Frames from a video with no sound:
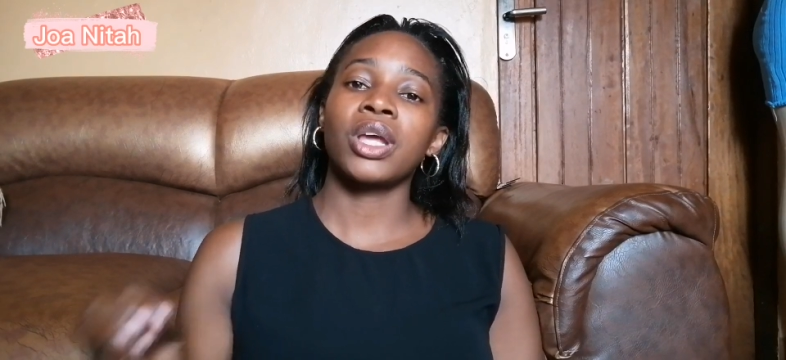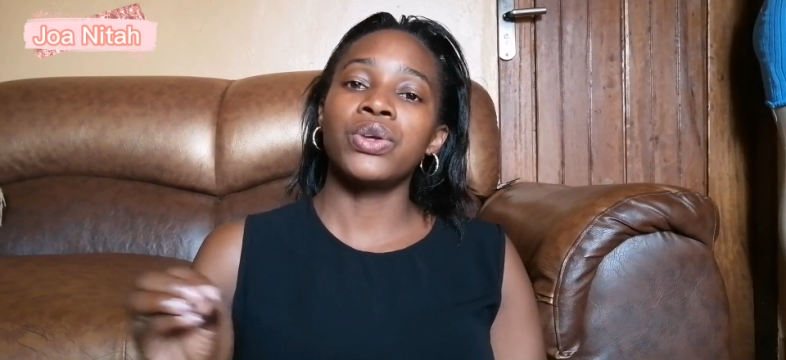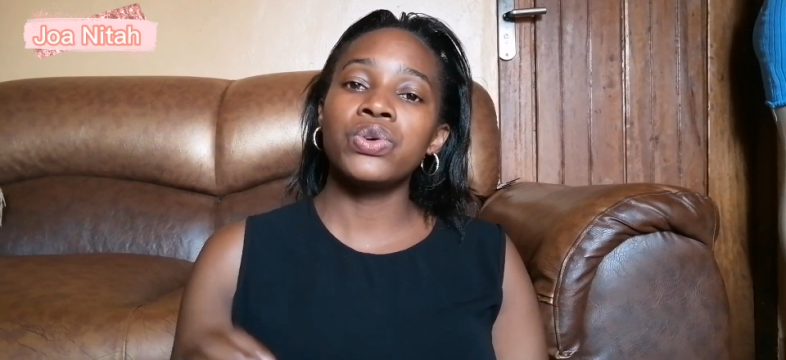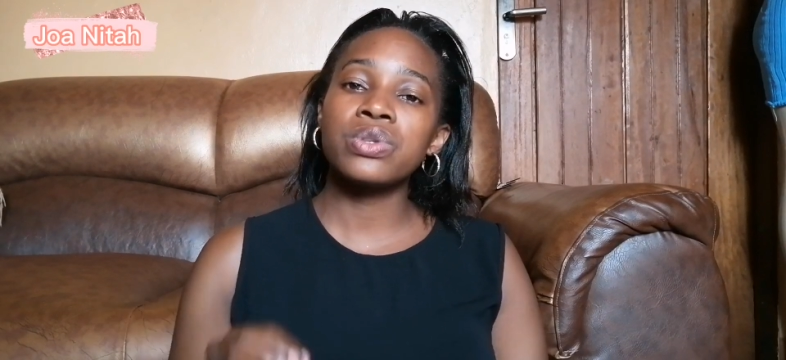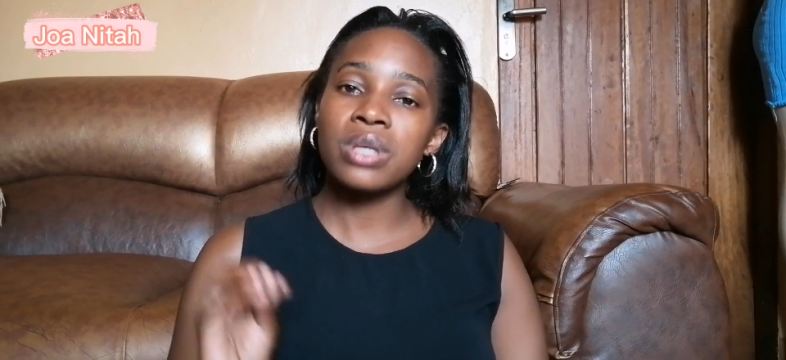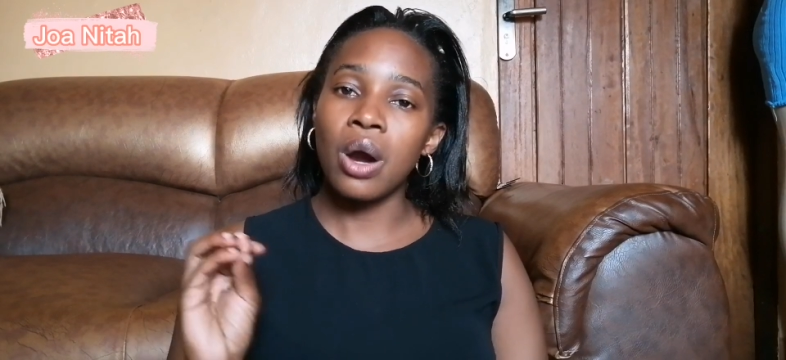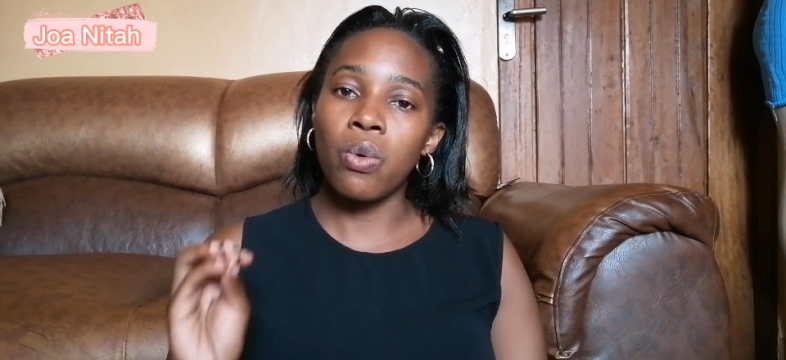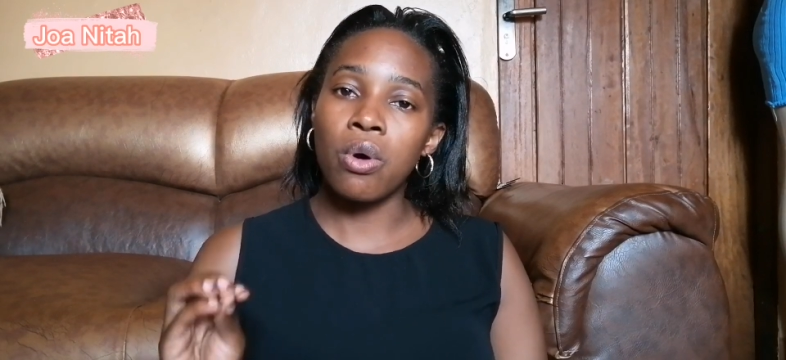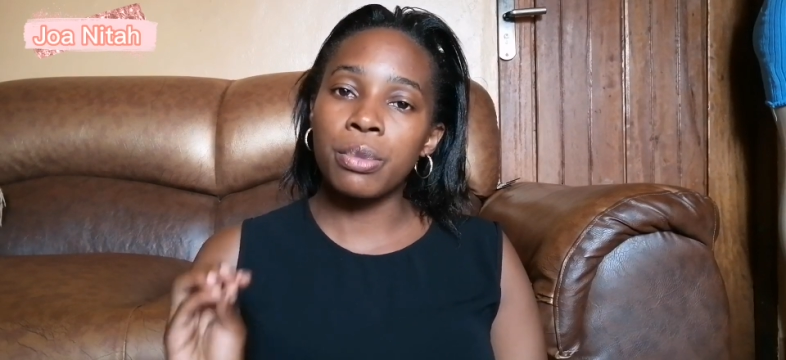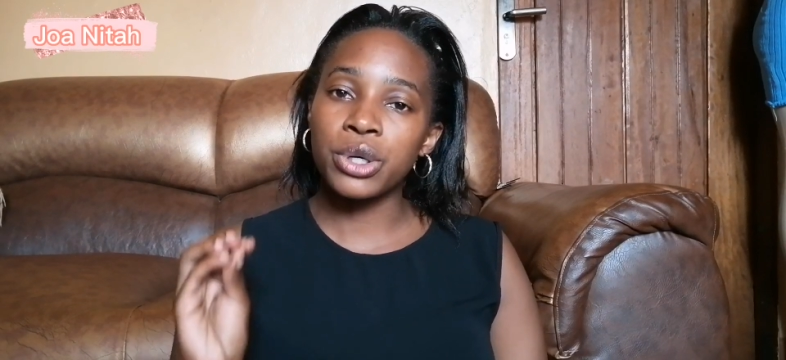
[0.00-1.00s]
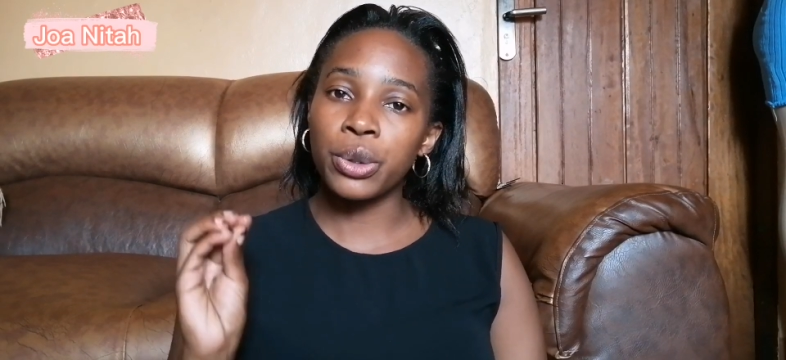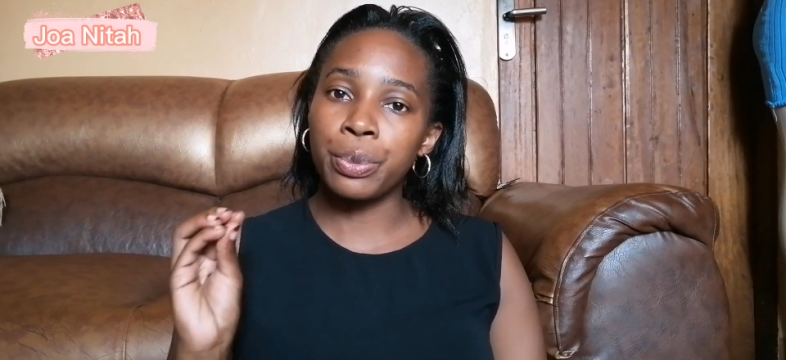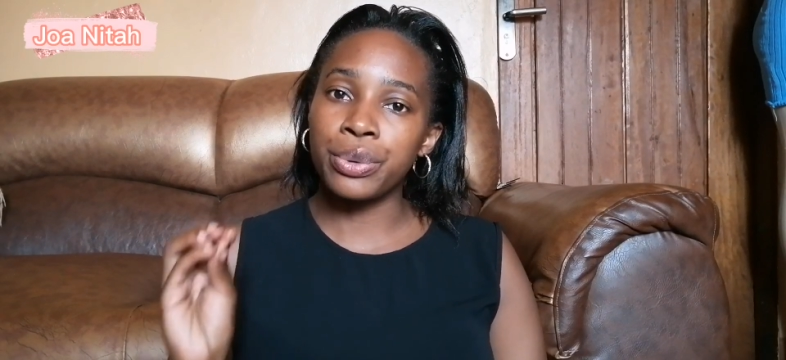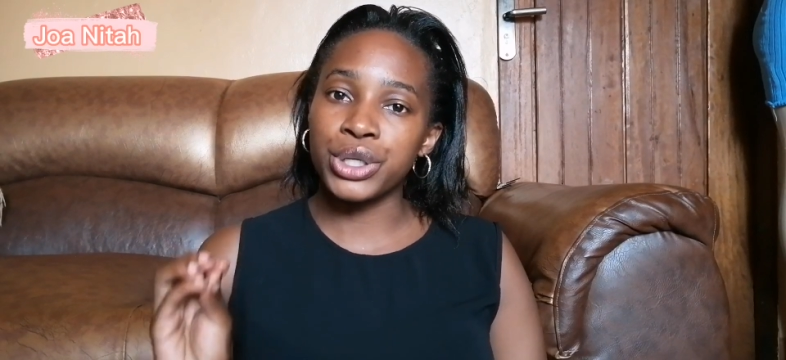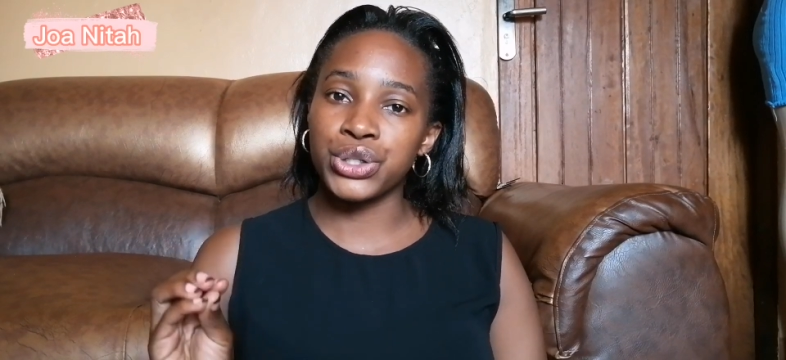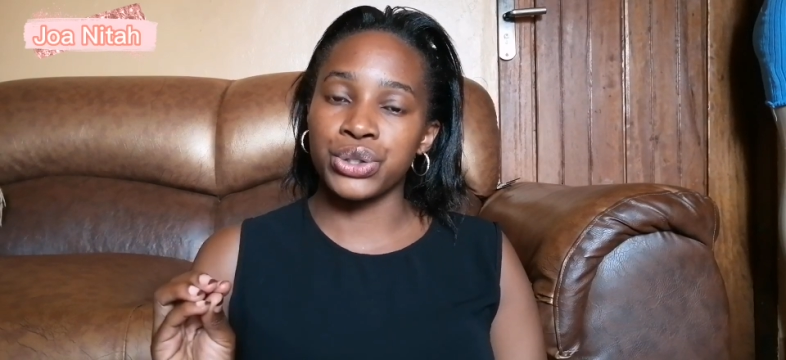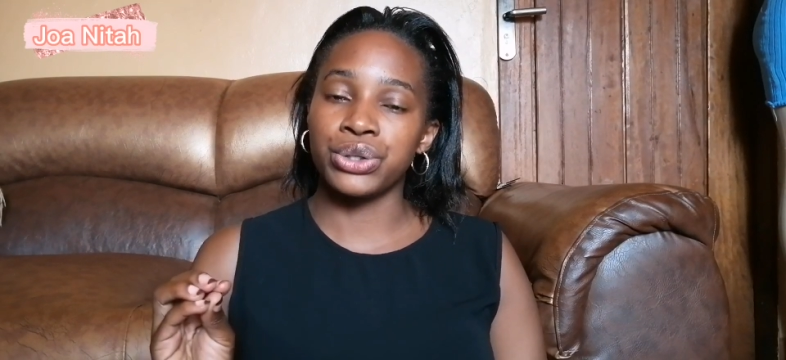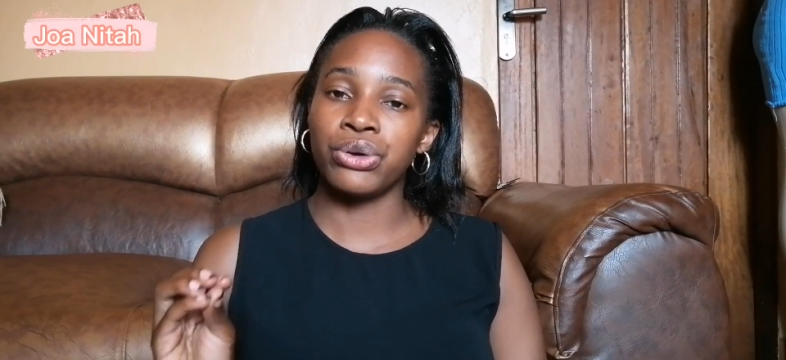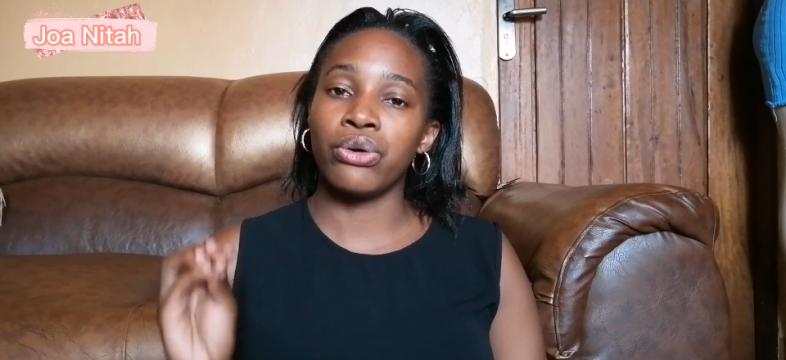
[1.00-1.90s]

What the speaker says: use a warm compression